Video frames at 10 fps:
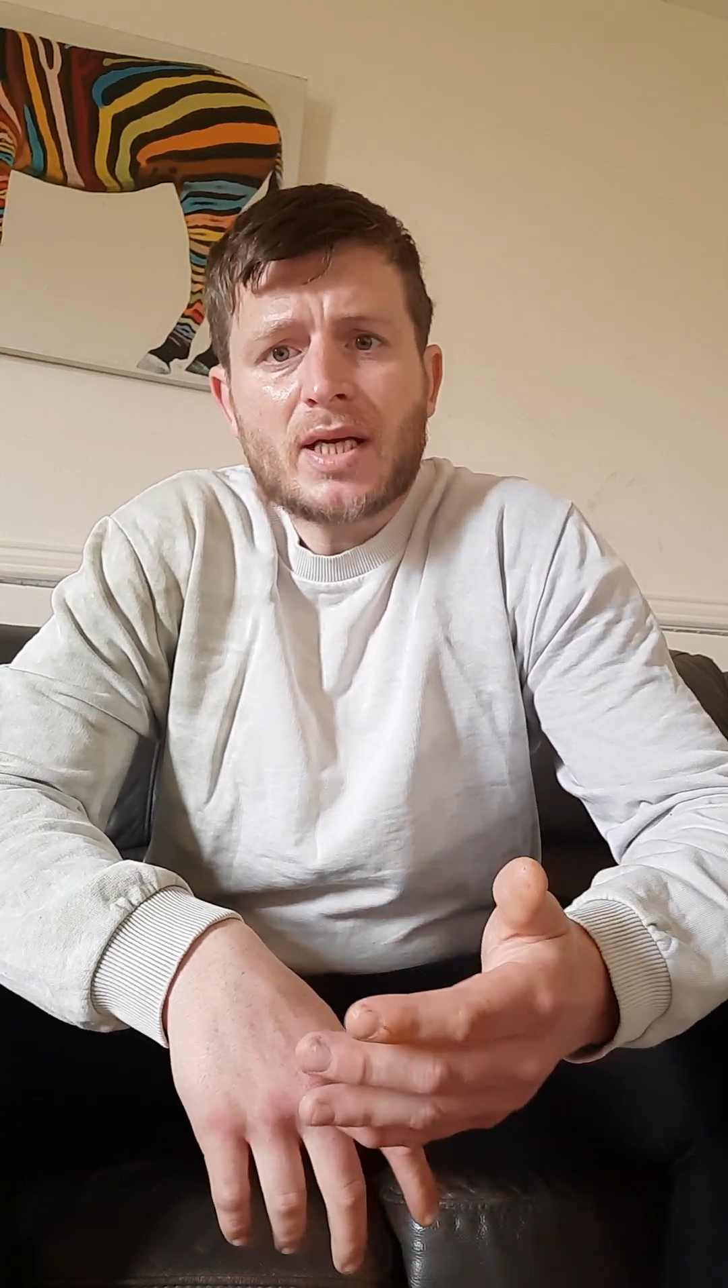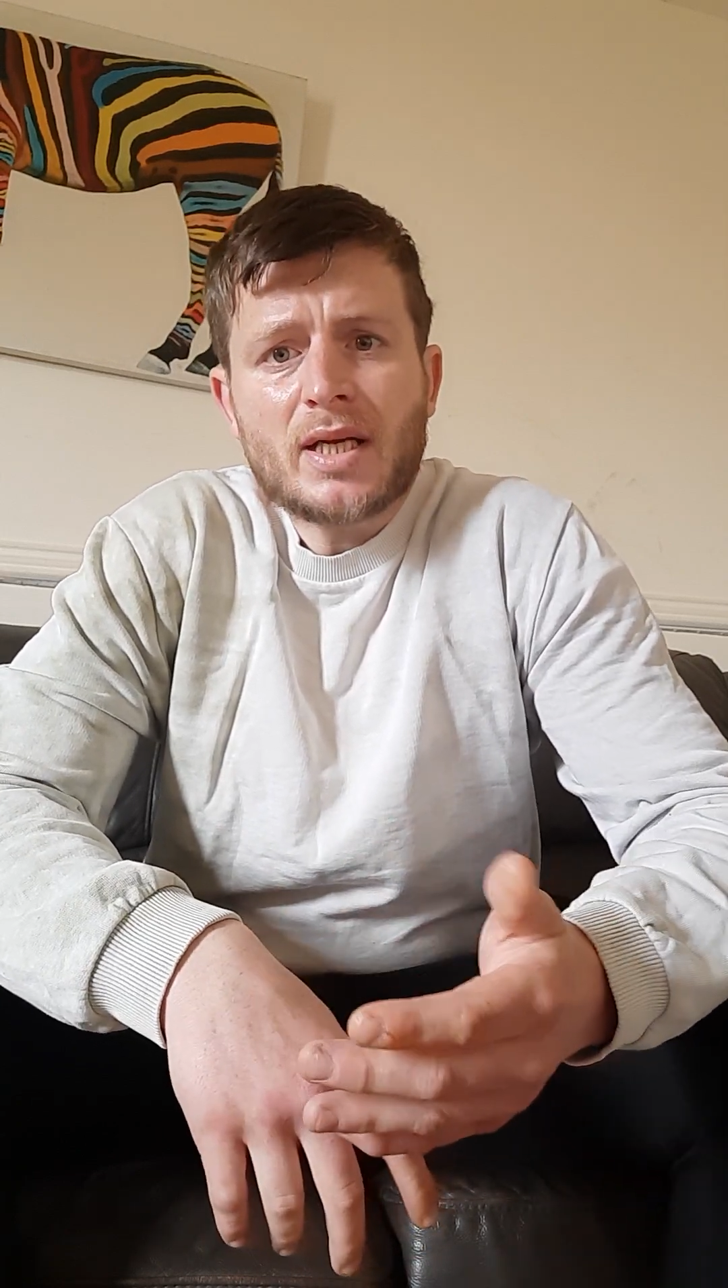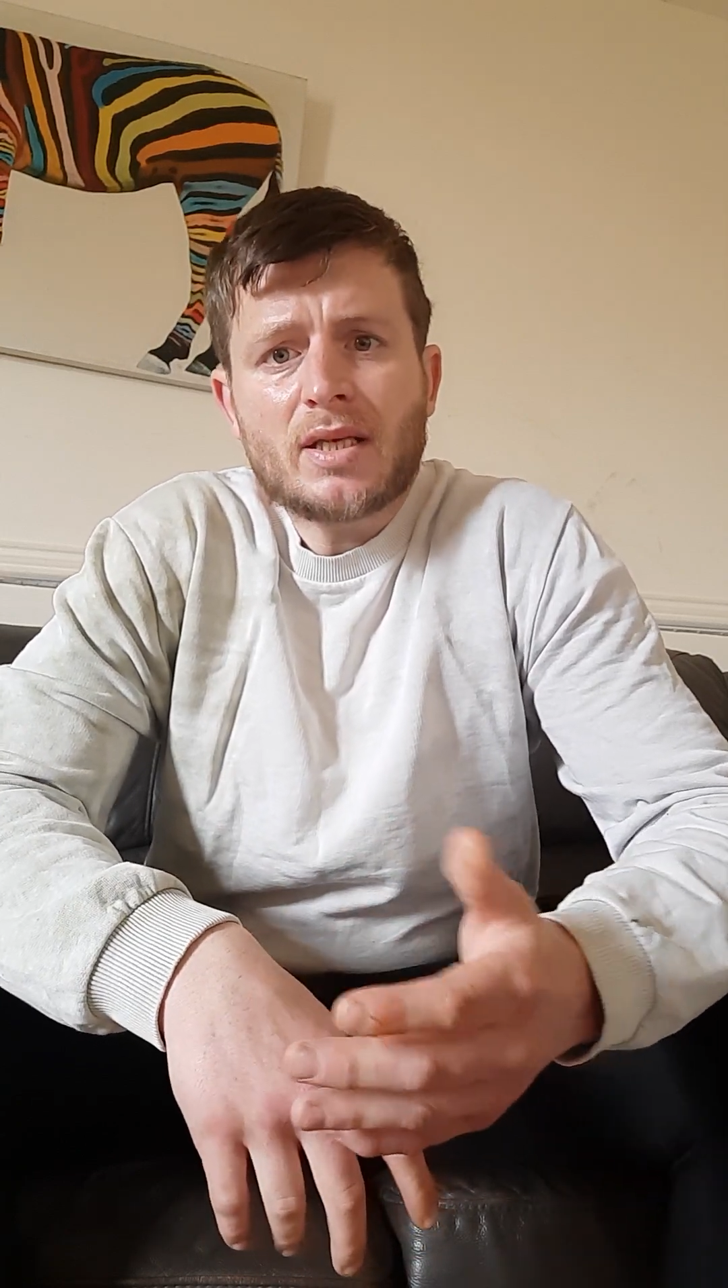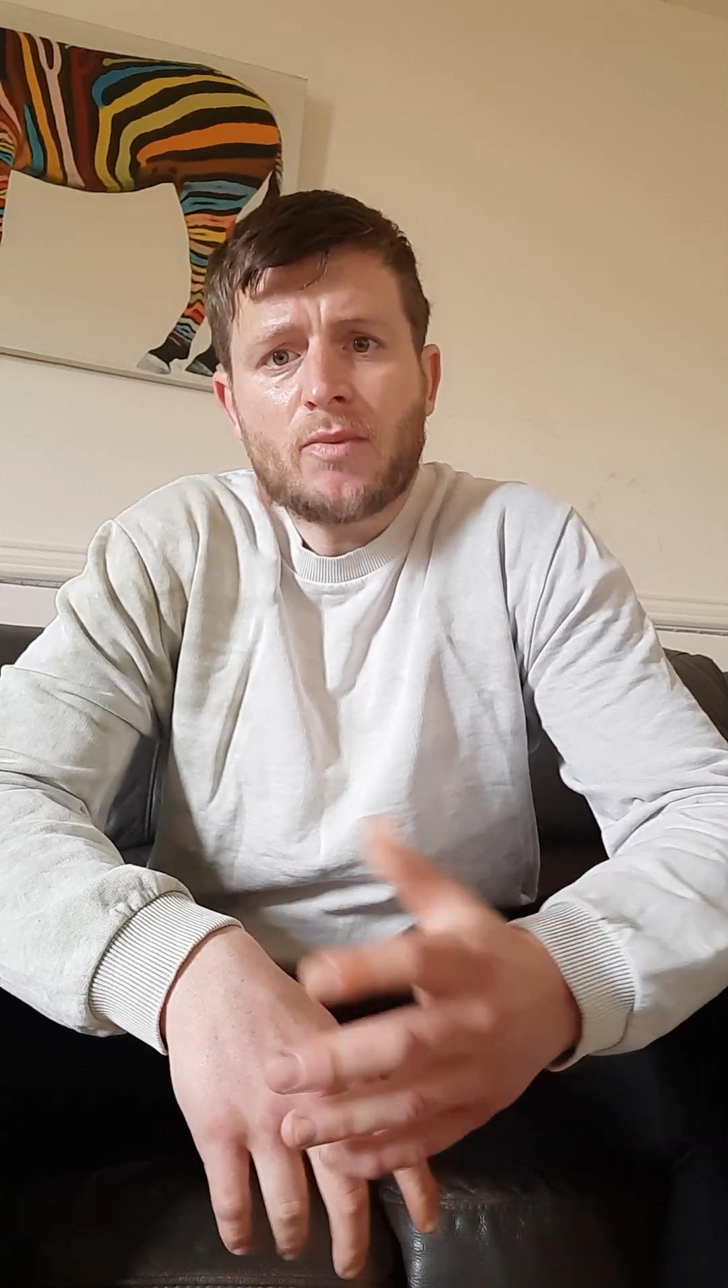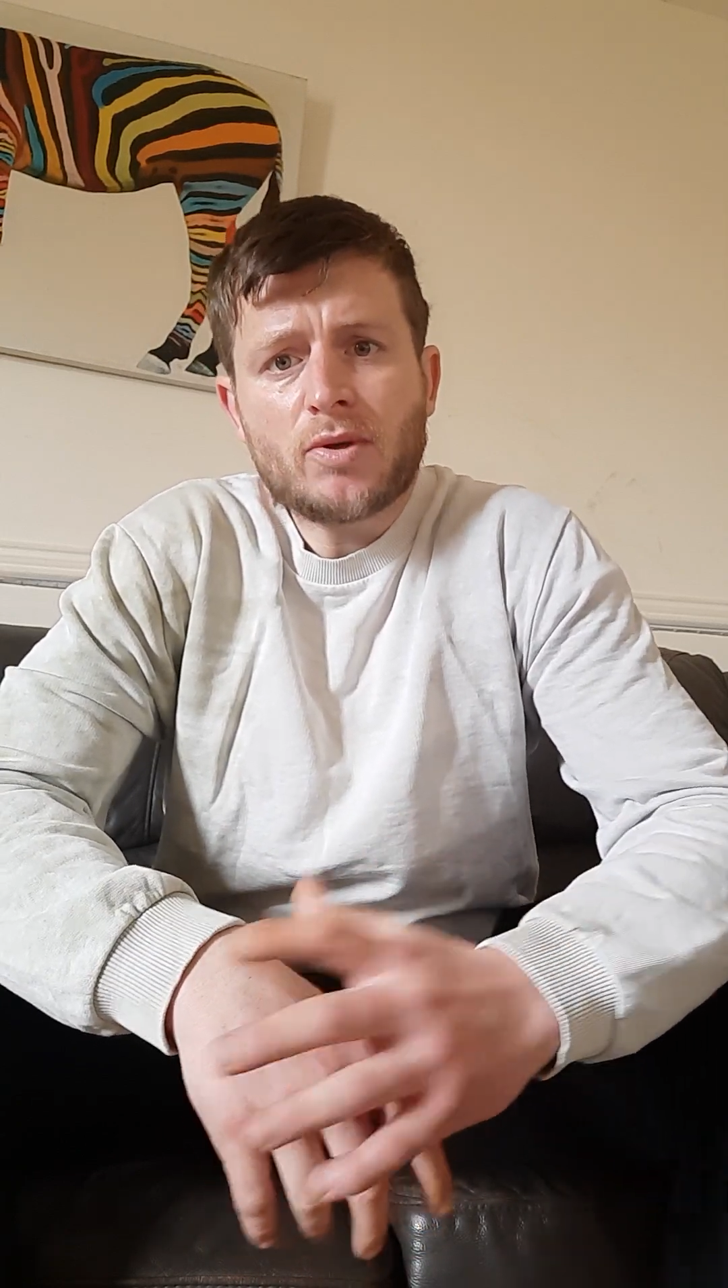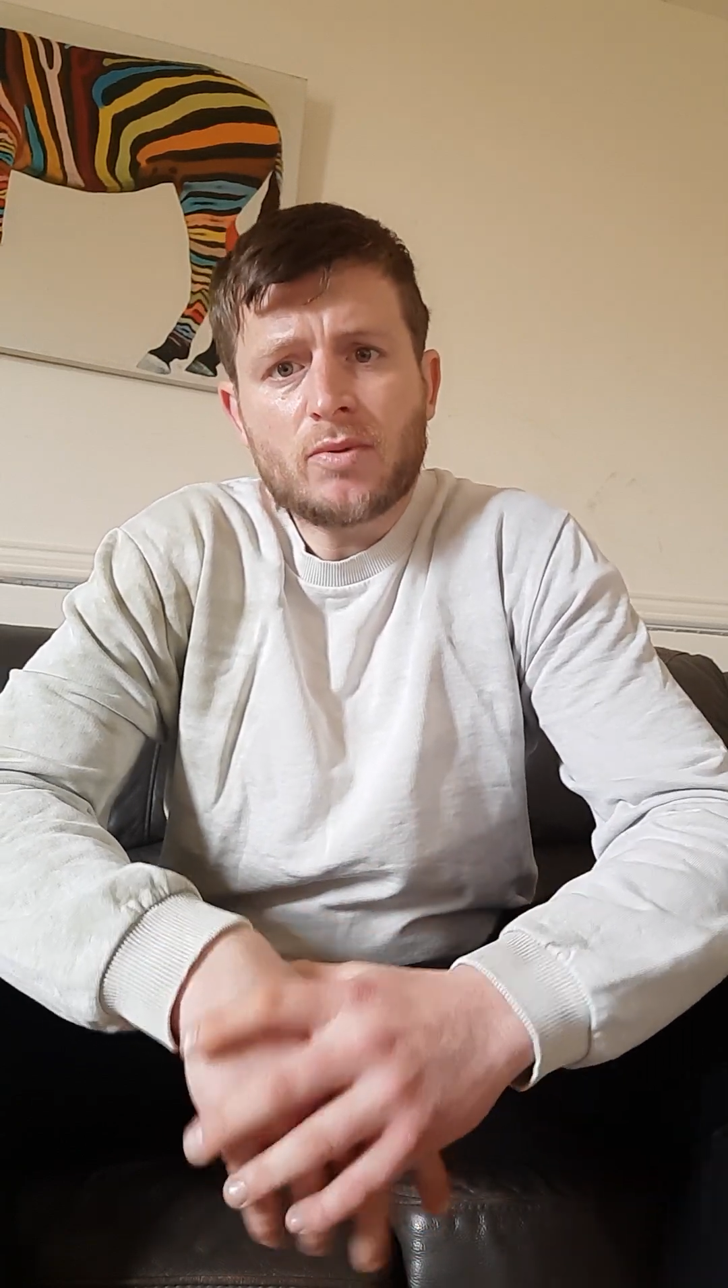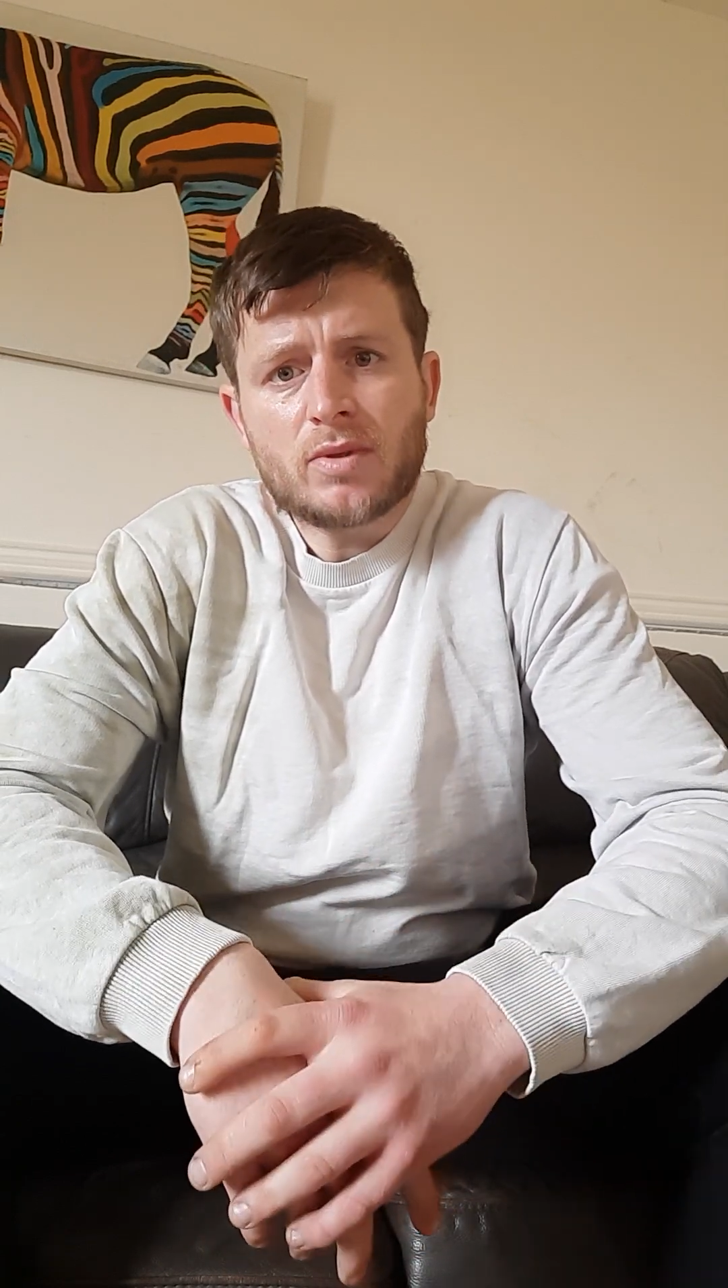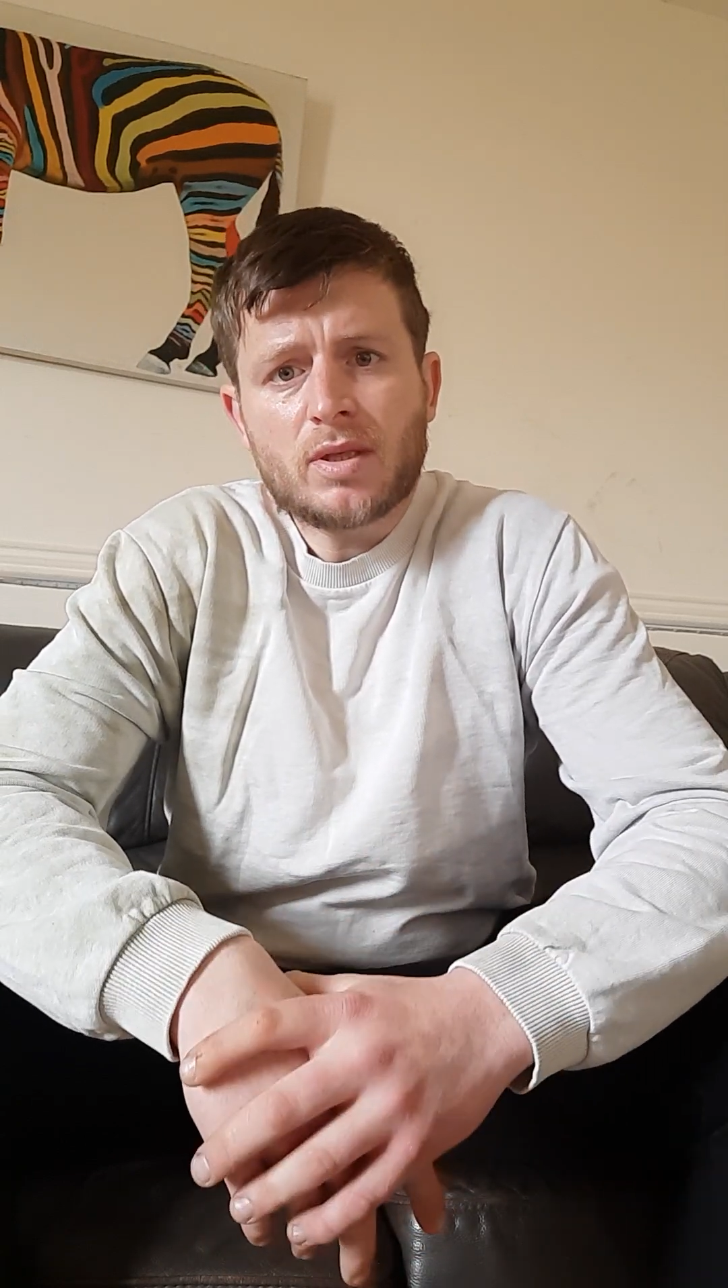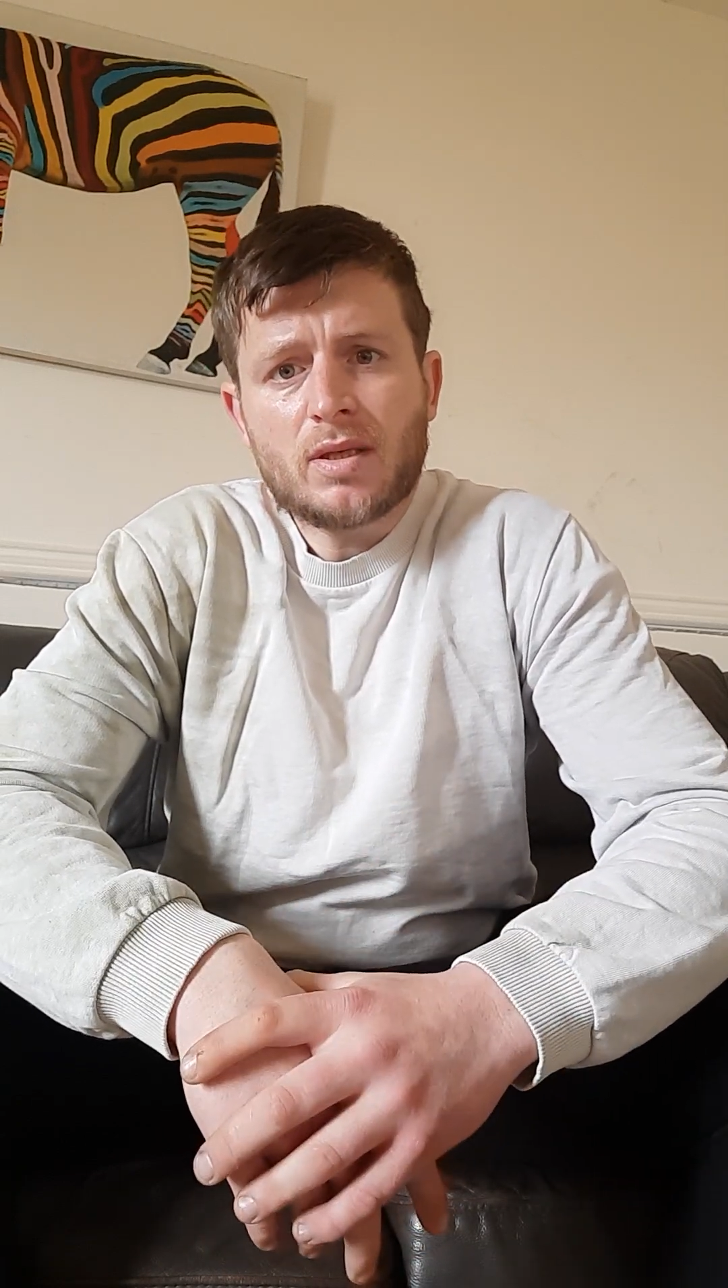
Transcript: guy in the world.